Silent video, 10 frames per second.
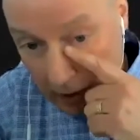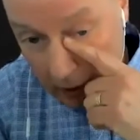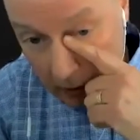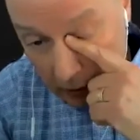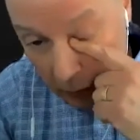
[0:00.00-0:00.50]

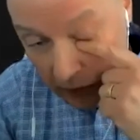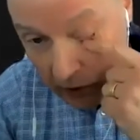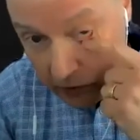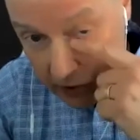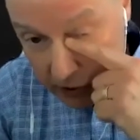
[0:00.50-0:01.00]
We
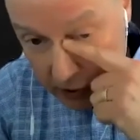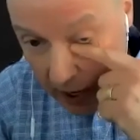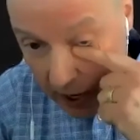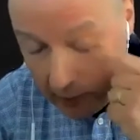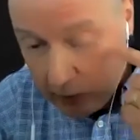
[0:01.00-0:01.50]
use this term
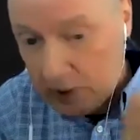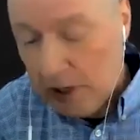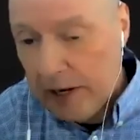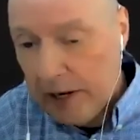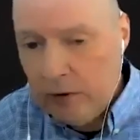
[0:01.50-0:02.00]
hybrid
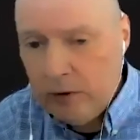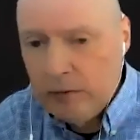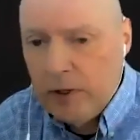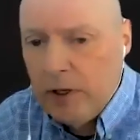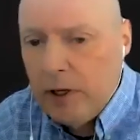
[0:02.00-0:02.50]
cloud
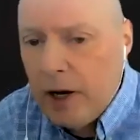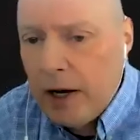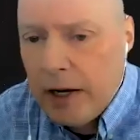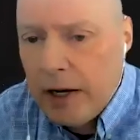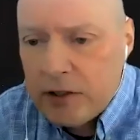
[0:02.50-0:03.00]

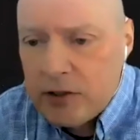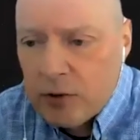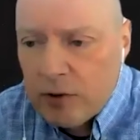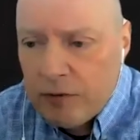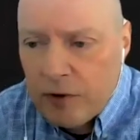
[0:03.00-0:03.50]

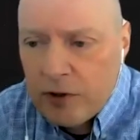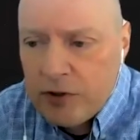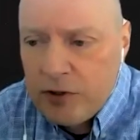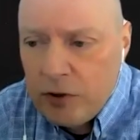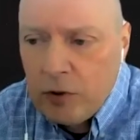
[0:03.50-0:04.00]
to refer
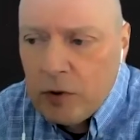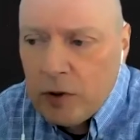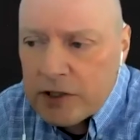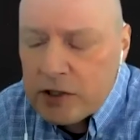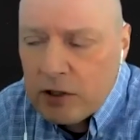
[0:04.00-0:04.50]
to
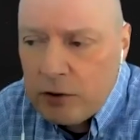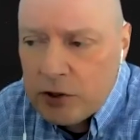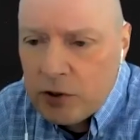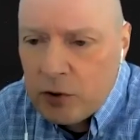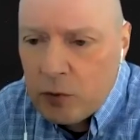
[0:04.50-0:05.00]
a
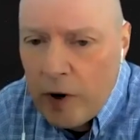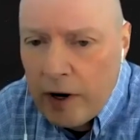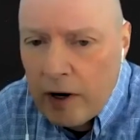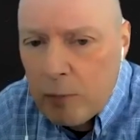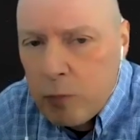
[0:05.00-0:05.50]
solution
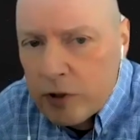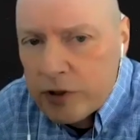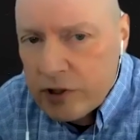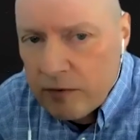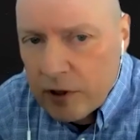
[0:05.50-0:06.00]
where a
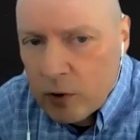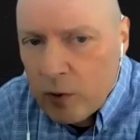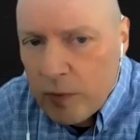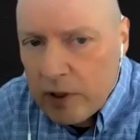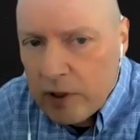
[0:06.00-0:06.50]
portion of your
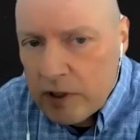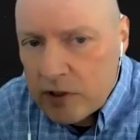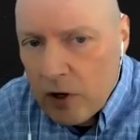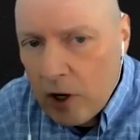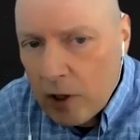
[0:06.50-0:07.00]
equipment
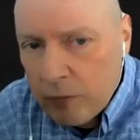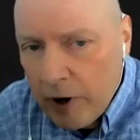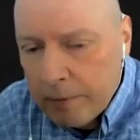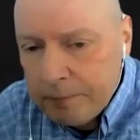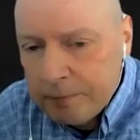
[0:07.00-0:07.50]
is
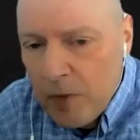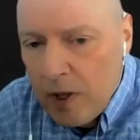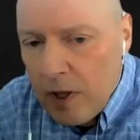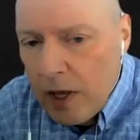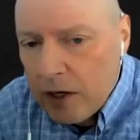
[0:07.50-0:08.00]
on-prem
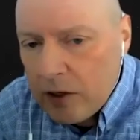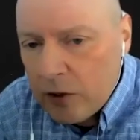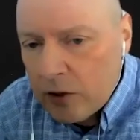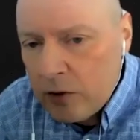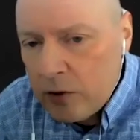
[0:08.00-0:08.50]
and
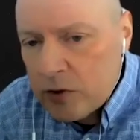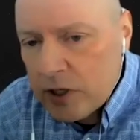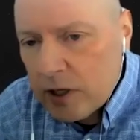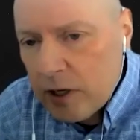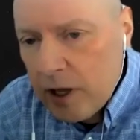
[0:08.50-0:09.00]
you're
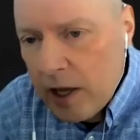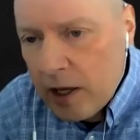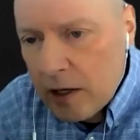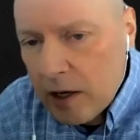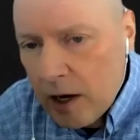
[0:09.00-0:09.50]
using
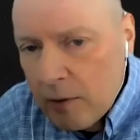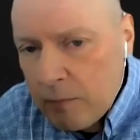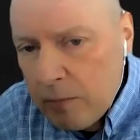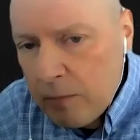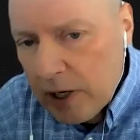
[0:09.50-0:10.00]
a
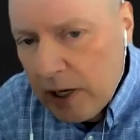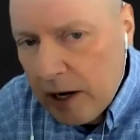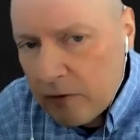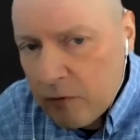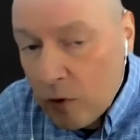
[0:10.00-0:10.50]
public
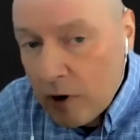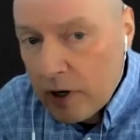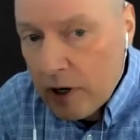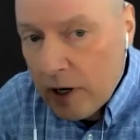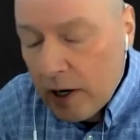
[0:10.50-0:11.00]
cloud
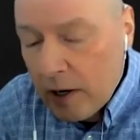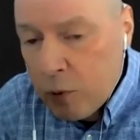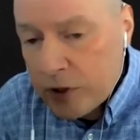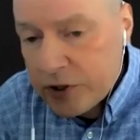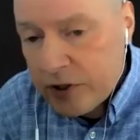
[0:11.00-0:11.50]
for a
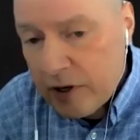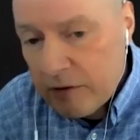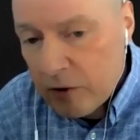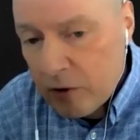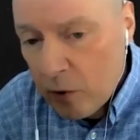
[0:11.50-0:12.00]
portion
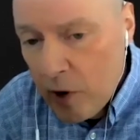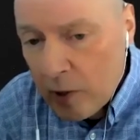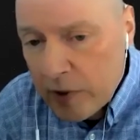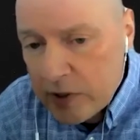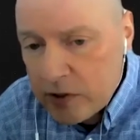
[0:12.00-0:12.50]
of your
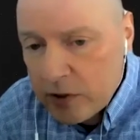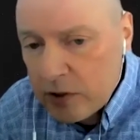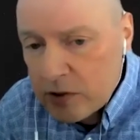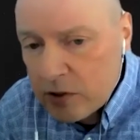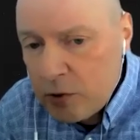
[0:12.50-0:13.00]
requirements. So you
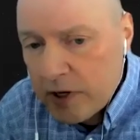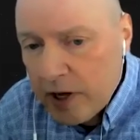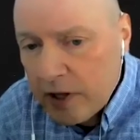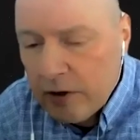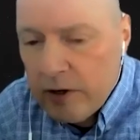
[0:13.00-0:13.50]
use the two
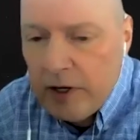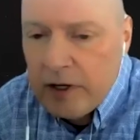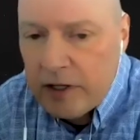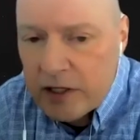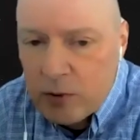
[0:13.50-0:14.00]
together,
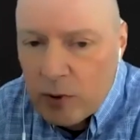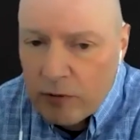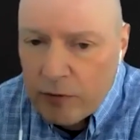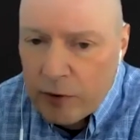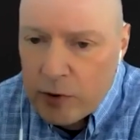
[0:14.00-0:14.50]
and that's what we
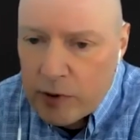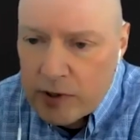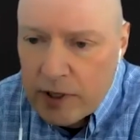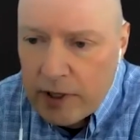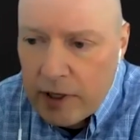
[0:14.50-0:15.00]
refer to
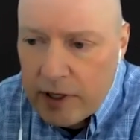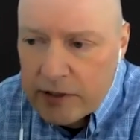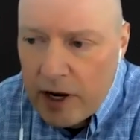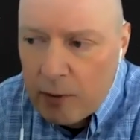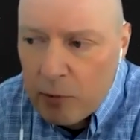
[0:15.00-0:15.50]
as a
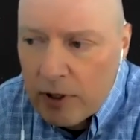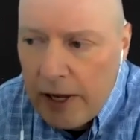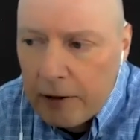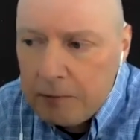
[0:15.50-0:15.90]
hybrid cloud.